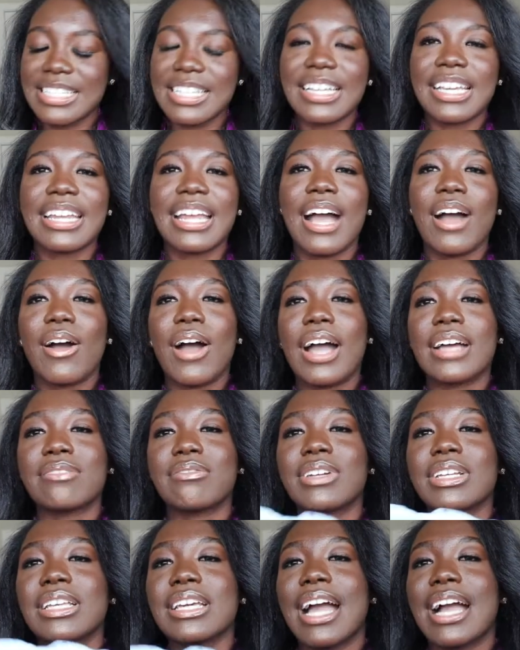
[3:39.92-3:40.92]
i took it out i
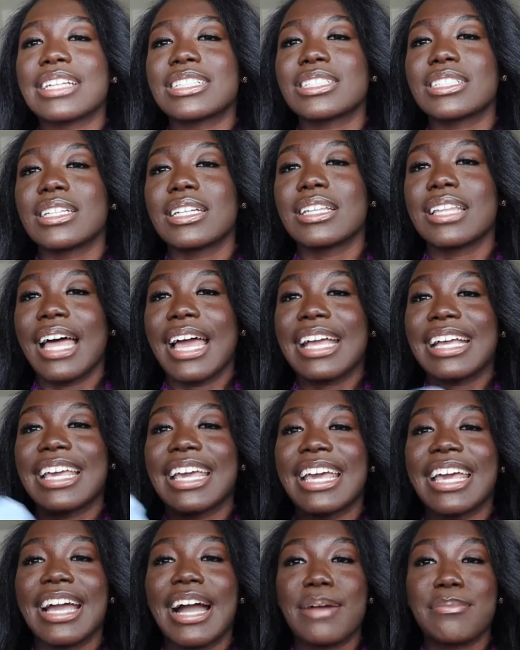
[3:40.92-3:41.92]
really actually like
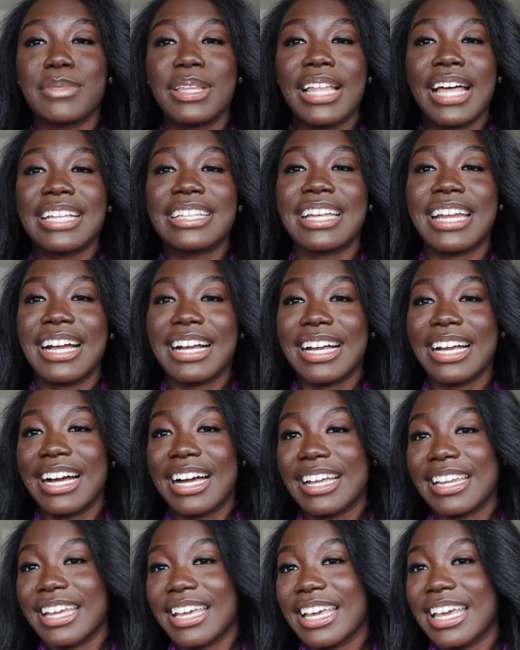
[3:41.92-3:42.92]
it i'm glad that i
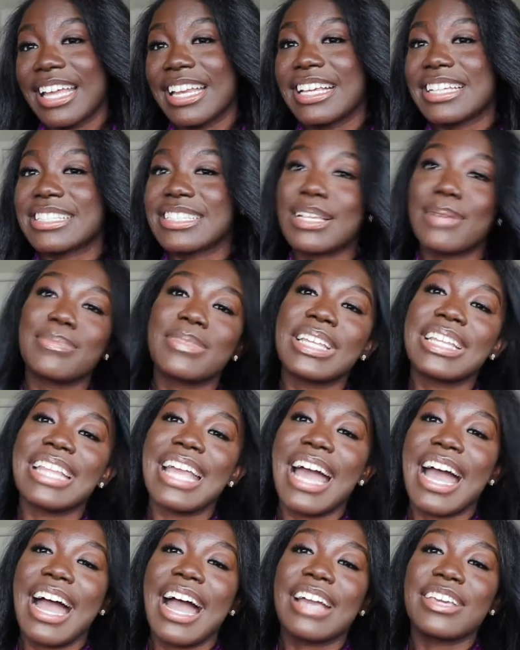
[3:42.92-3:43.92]
got it and it's something
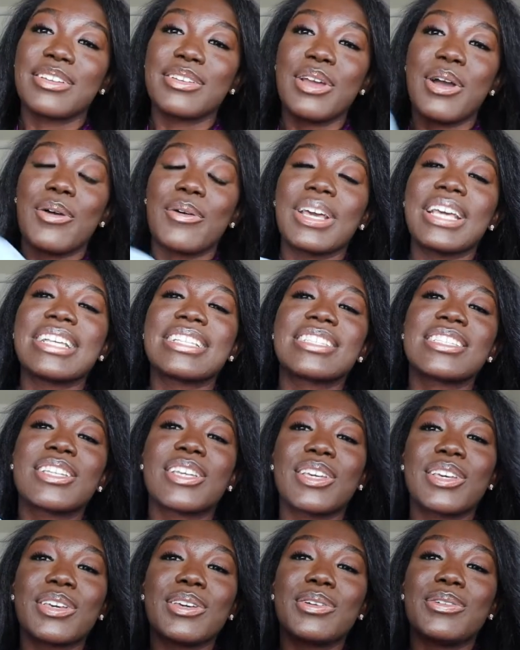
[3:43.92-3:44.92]
that you know is
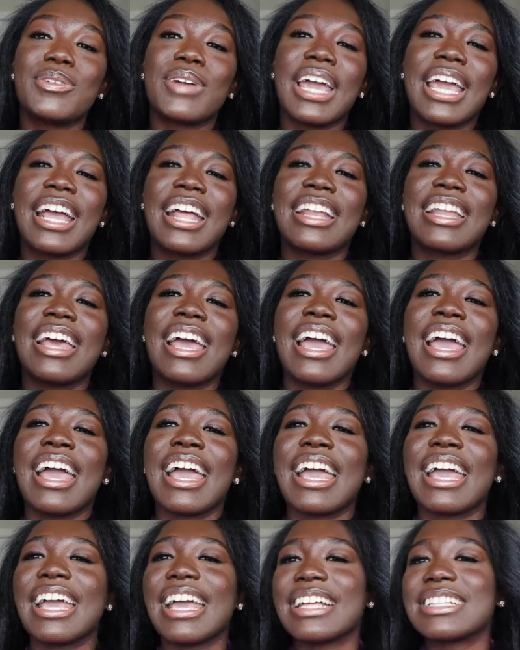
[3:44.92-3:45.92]
cute and
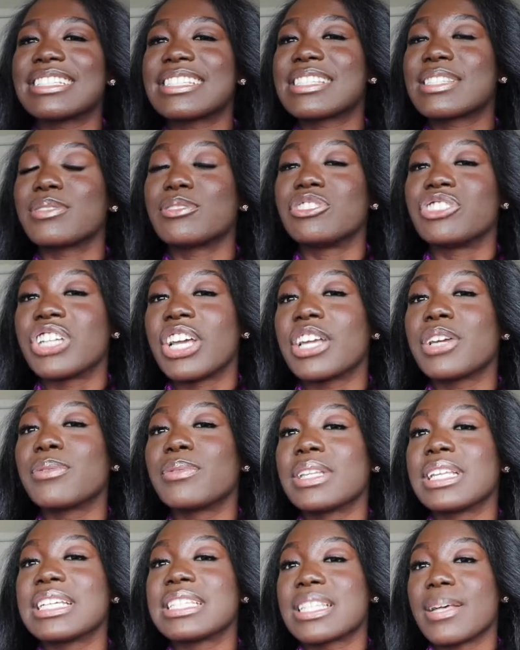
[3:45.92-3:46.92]
it's
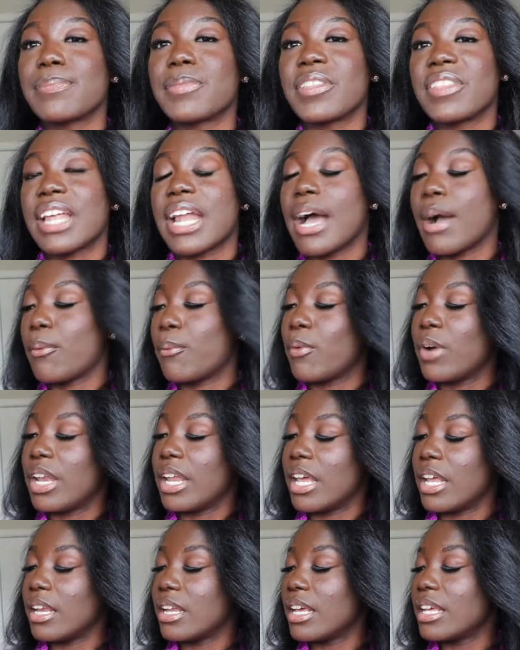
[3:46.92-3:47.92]
genuinely something that i
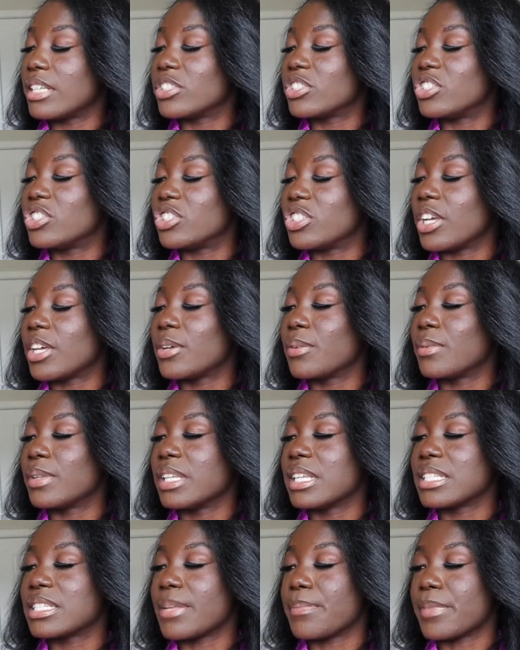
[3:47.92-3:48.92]
wanted it's
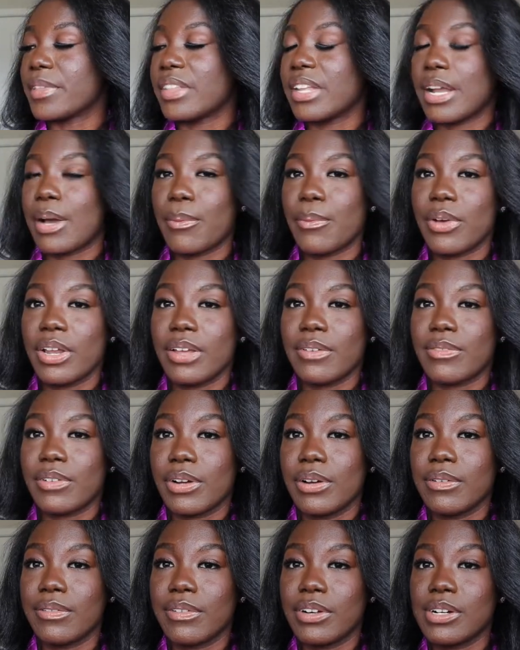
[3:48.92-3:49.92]
genuinely something that i wanted for
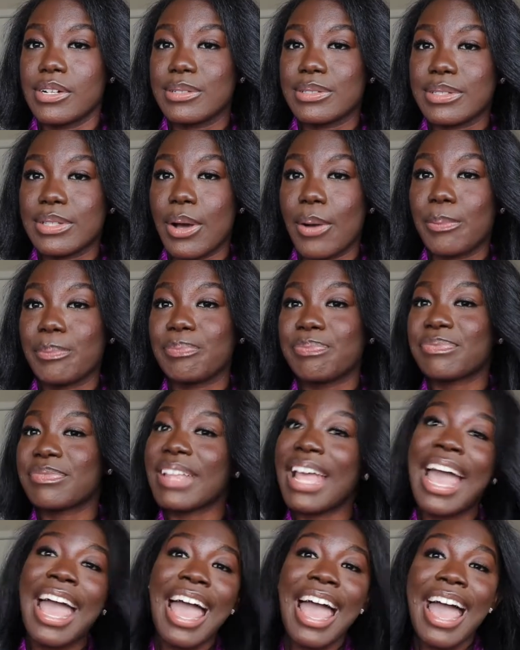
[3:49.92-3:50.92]
real for real so
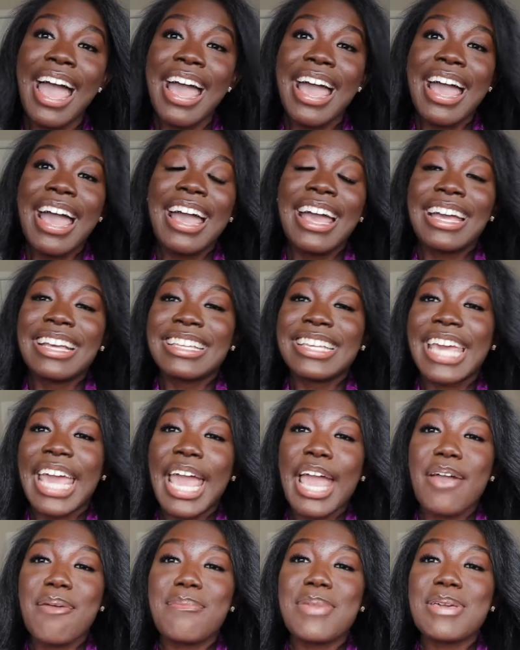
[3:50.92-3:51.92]

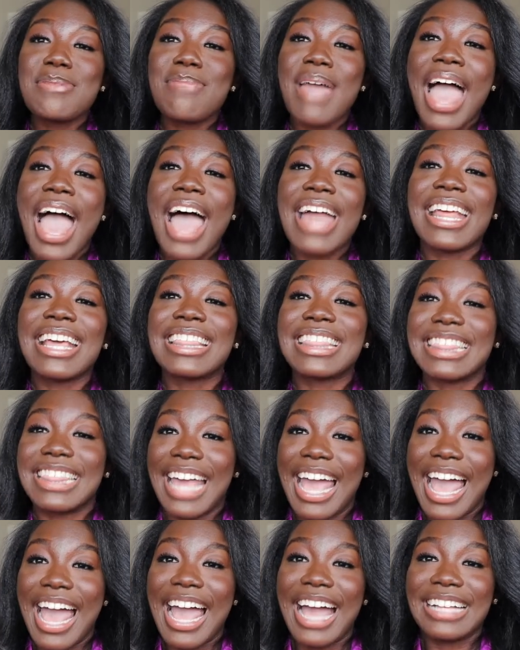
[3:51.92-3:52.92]
can't be mad at
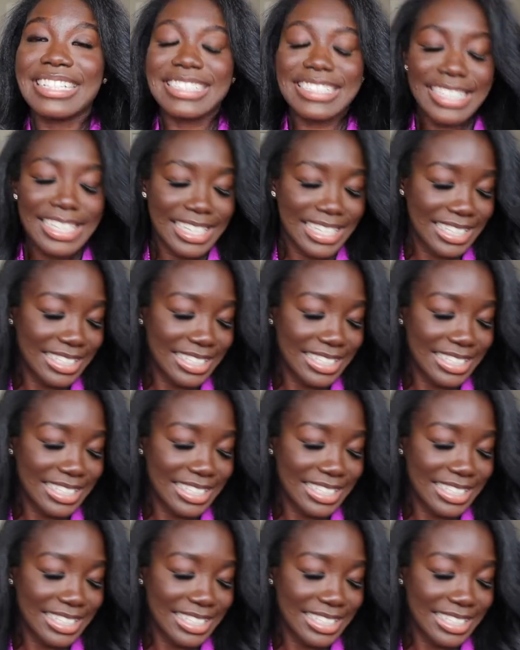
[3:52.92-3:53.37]
that